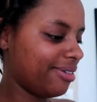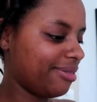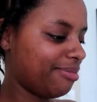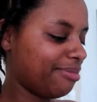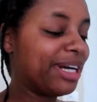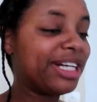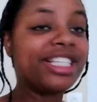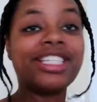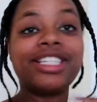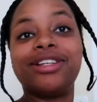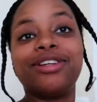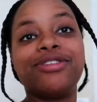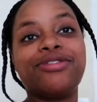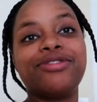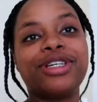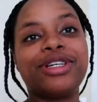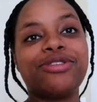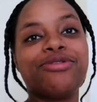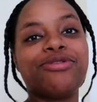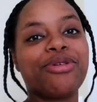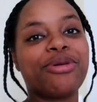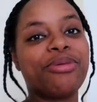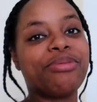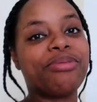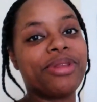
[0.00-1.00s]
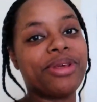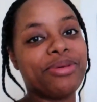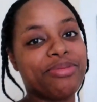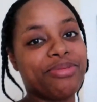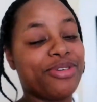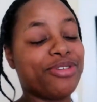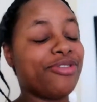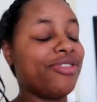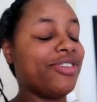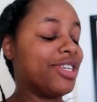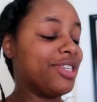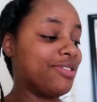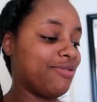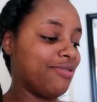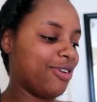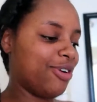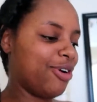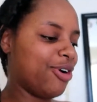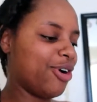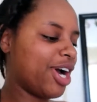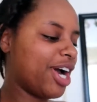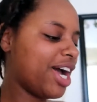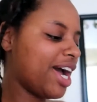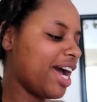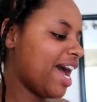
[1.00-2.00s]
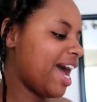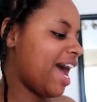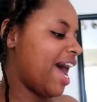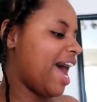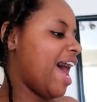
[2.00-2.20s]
much lifted from the previous vlog,